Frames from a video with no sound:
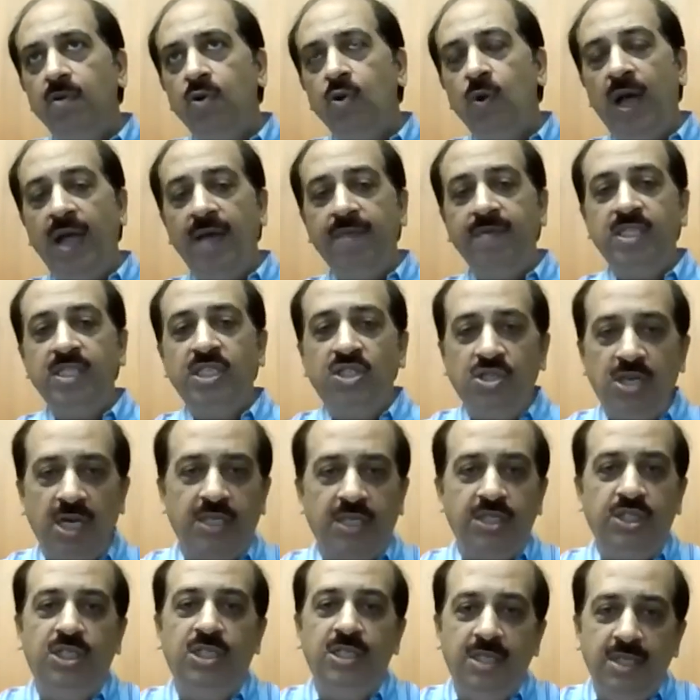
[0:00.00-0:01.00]
I have a
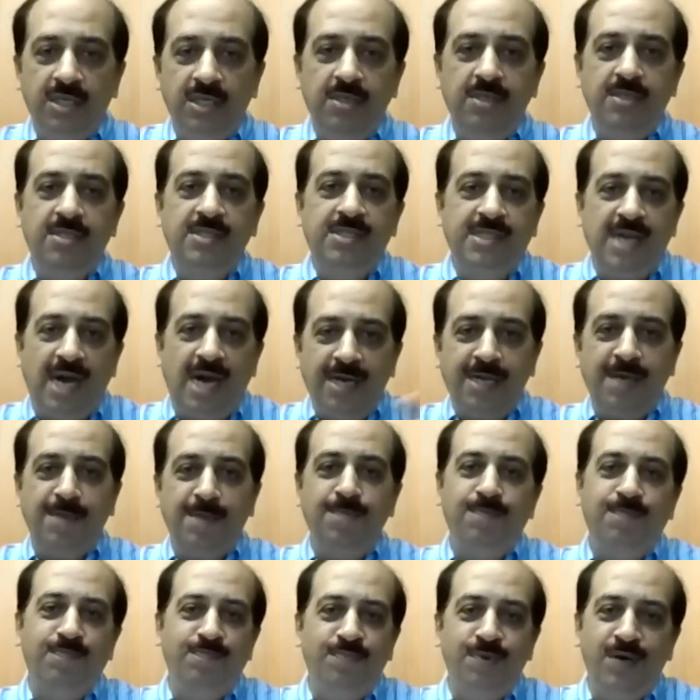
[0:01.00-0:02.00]
structured
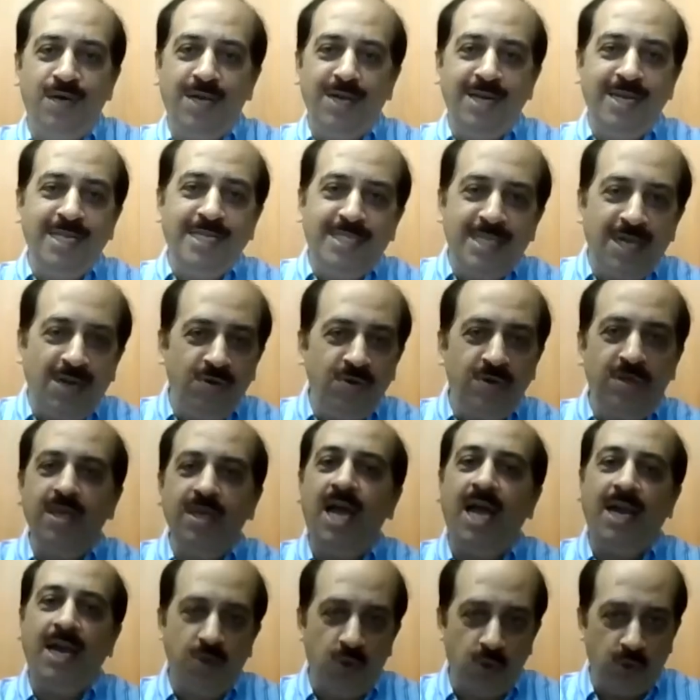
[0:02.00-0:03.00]
startup reach out?
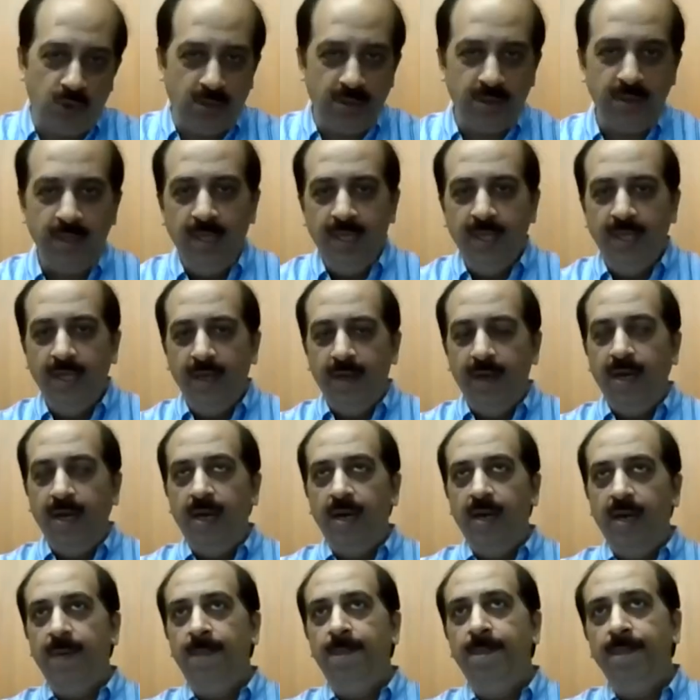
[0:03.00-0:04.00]
I don't.
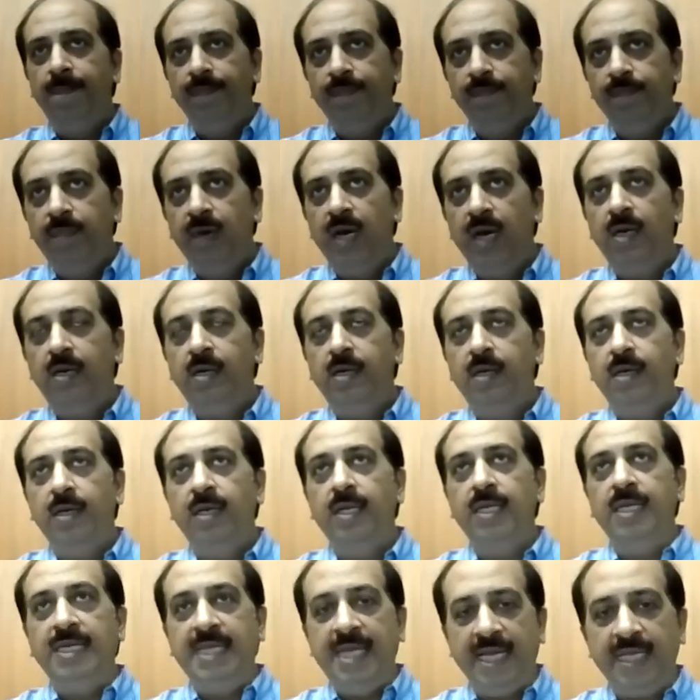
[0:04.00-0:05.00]
But
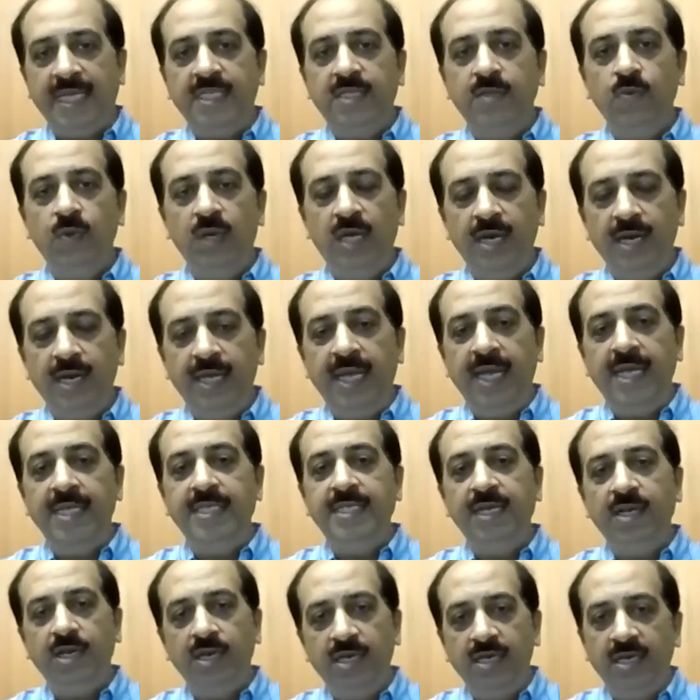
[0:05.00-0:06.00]
yes, we are
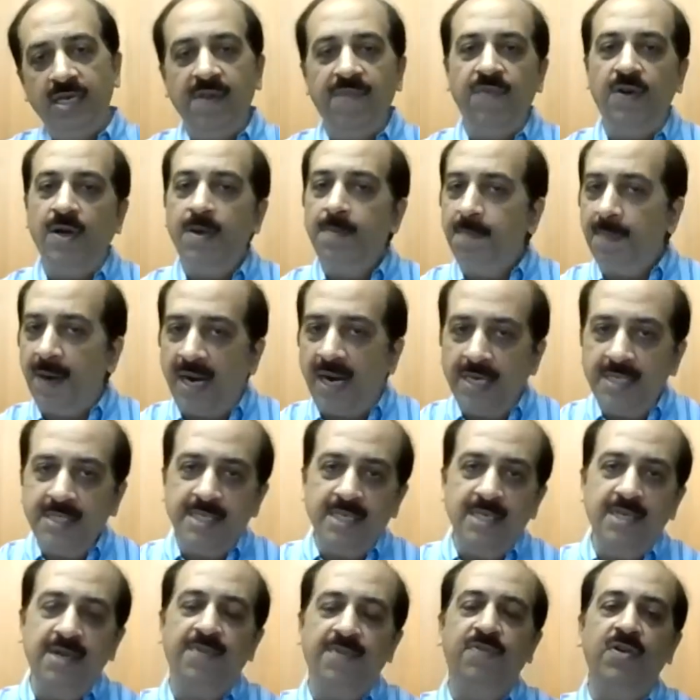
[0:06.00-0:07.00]
engaging in different parts
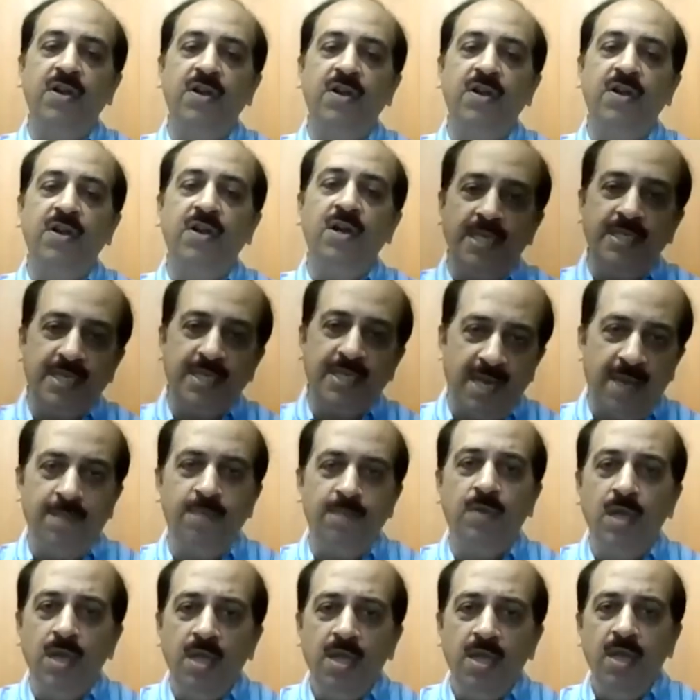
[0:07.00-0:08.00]
in different ways, and
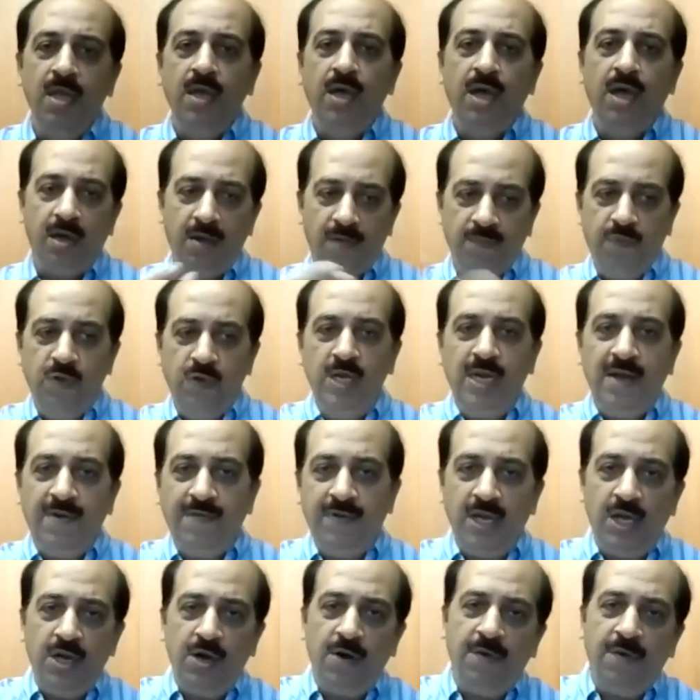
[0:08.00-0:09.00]
I'm fully
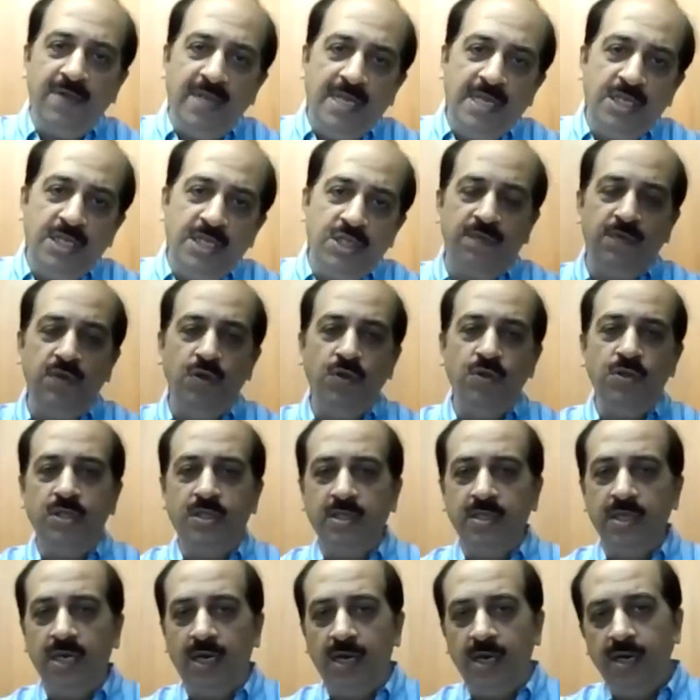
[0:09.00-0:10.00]
aware of each of
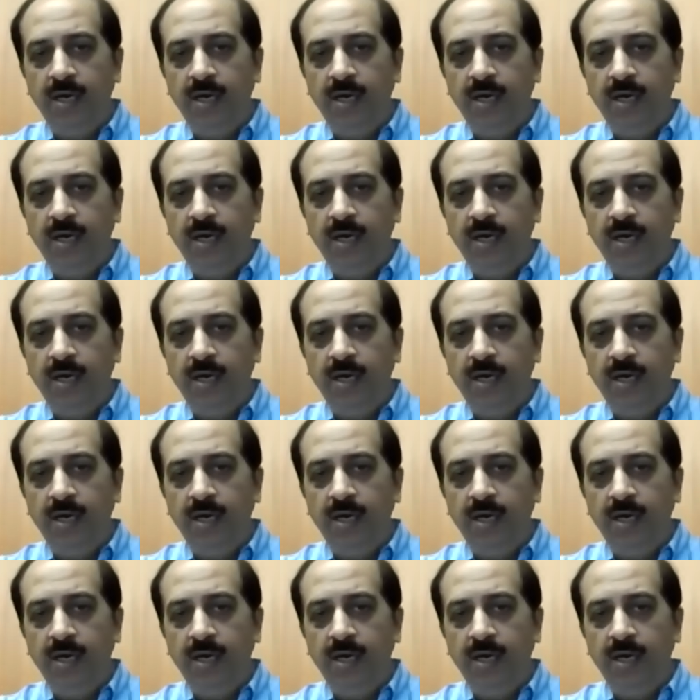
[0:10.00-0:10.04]
those